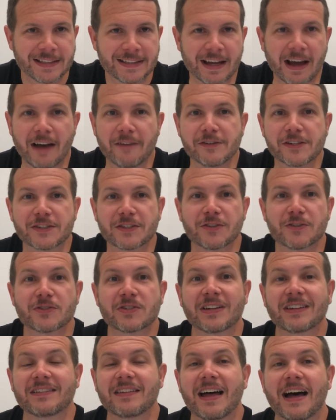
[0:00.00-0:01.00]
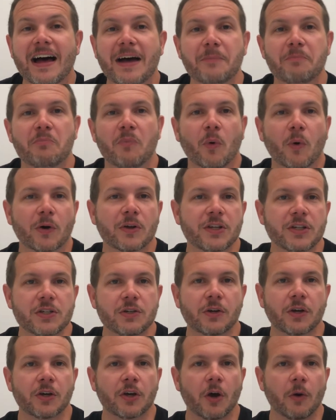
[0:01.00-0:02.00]
Now obviously there's a lot more that
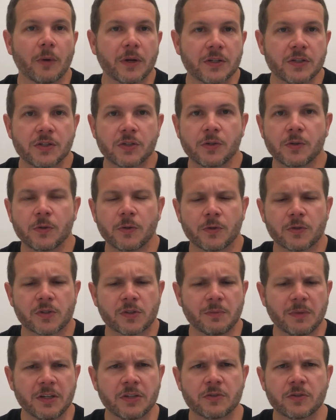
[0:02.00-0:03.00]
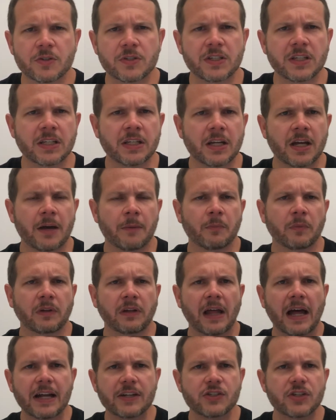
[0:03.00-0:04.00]
you can go into. There's some interesting
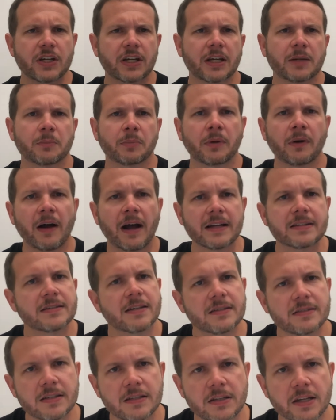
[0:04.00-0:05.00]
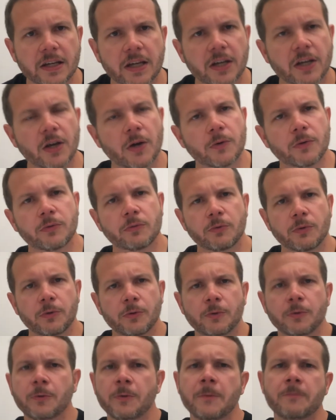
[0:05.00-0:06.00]
logic and processing that can go
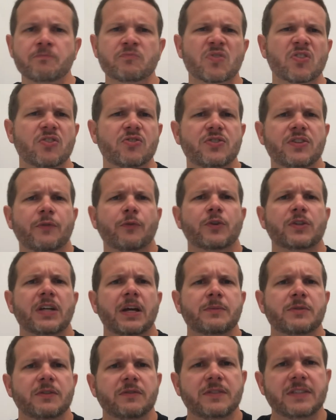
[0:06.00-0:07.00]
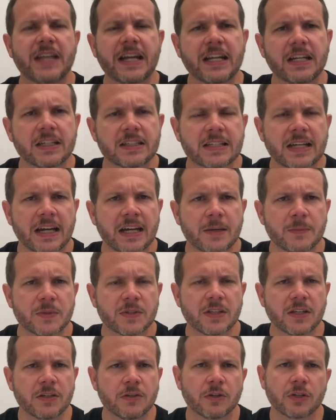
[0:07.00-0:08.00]
through. There's different types of data
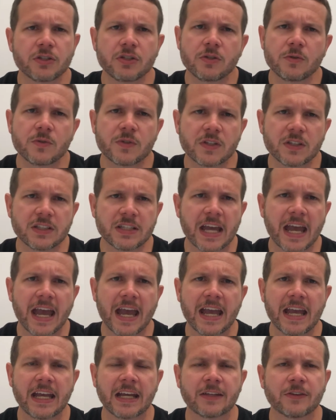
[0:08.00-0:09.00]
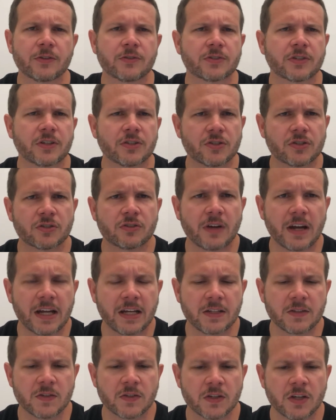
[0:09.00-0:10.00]
types that you can use in Yang. There's
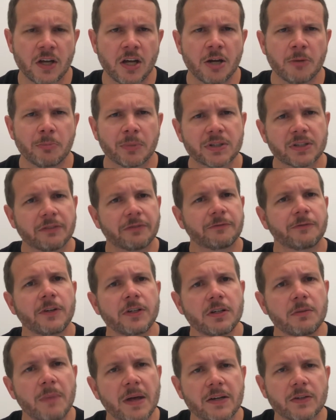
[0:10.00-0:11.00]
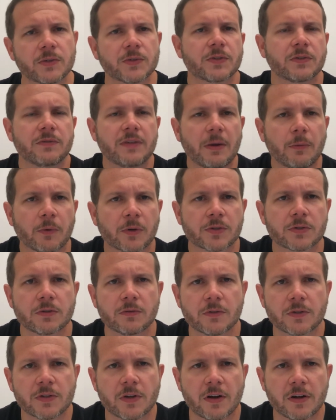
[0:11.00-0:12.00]
constraints. But the fundamentals of network
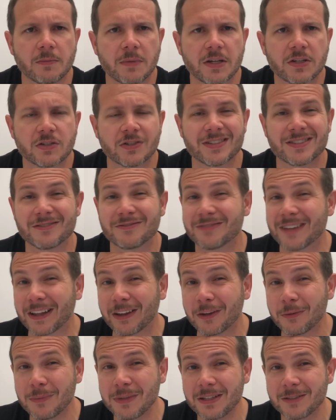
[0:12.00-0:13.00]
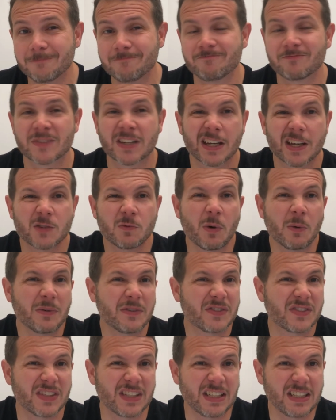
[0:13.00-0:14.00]
service automation development is what
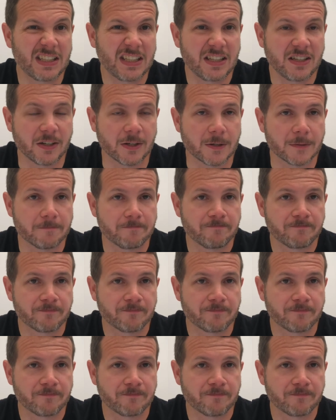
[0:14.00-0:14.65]
we've seen here.